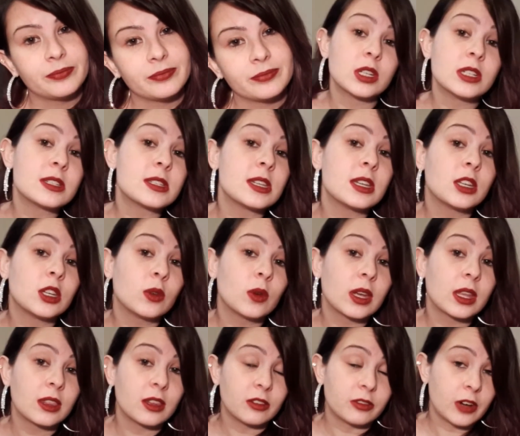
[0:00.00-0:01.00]

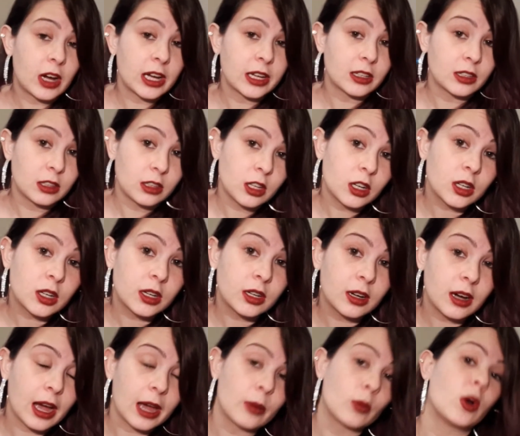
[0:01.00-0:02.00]
Continuing the vine look,
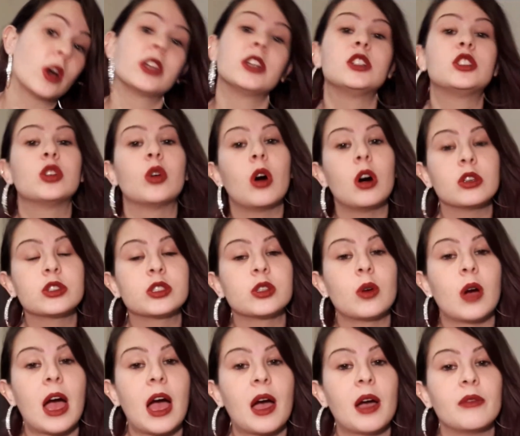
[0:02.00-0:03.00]
I wanted to also
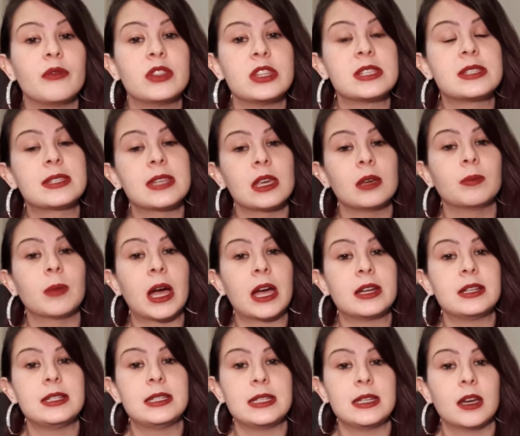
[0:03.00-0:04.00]
have the same
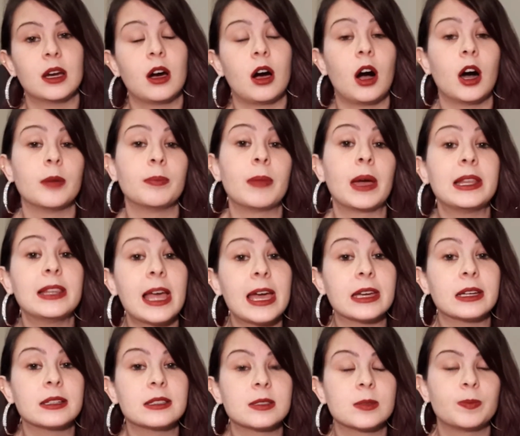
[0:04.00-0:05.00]
idea on my
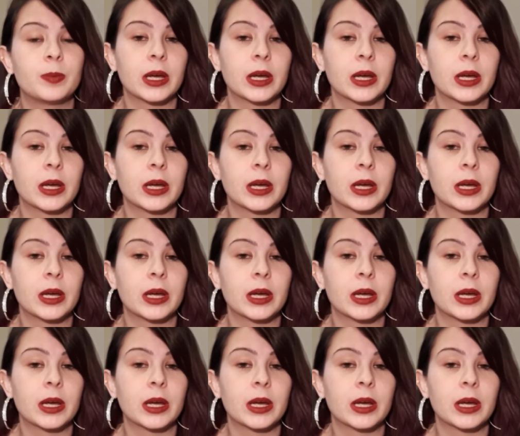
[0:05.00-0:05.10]
legs,